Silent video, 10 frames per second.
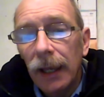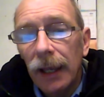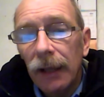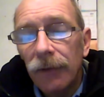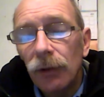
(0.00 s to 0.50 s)

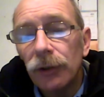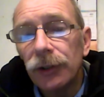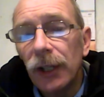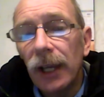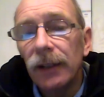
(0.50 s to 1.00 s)
if you're
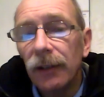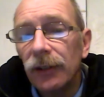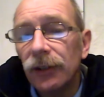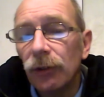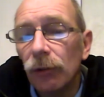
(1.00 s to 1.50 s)
saying that
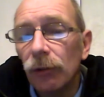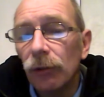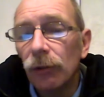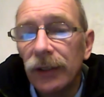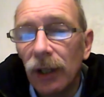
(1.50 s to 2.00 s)
this took
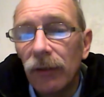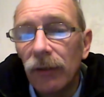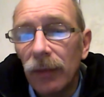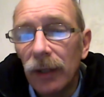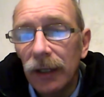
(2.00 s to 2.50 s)
place over
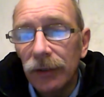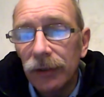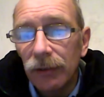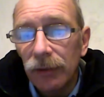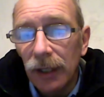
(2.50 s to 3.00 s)
millions
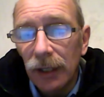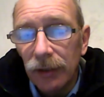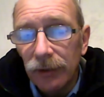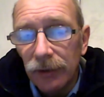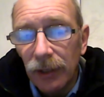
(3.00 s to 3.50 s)
of
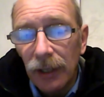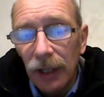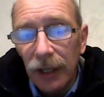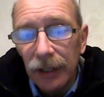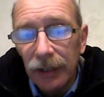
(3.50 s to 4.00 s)
years, the
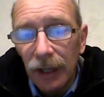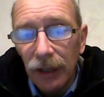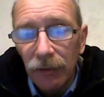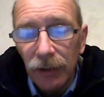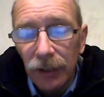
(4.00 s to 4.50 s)
laying down
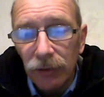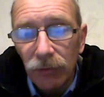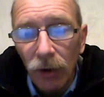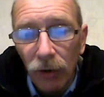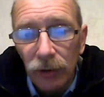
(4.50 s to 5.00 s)
of these
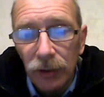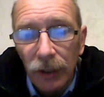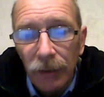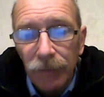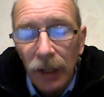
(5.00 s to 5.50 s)
rocks,
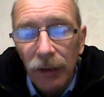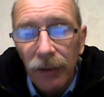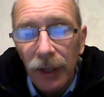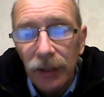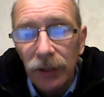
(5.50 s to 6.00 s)

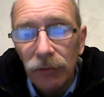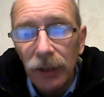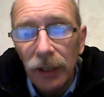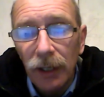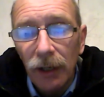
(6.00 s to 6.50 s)
then you
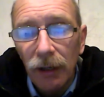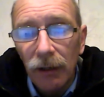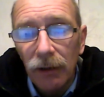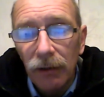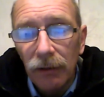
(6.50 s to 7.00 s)
really
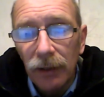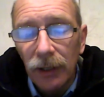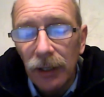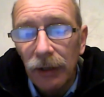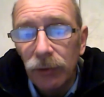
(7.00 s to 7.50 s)
are going
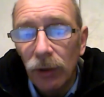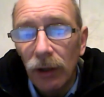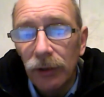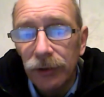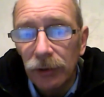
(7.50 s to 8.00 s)
to have to
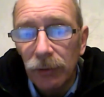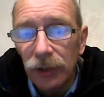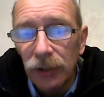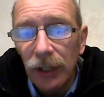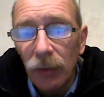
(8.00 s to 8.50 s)
ask the
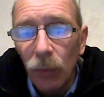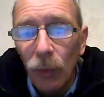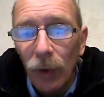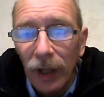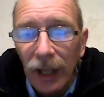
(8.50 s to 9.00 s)
question,
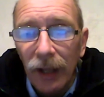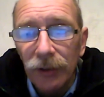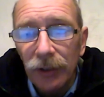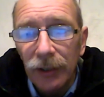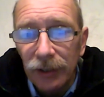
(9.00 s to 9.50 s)
well, how did this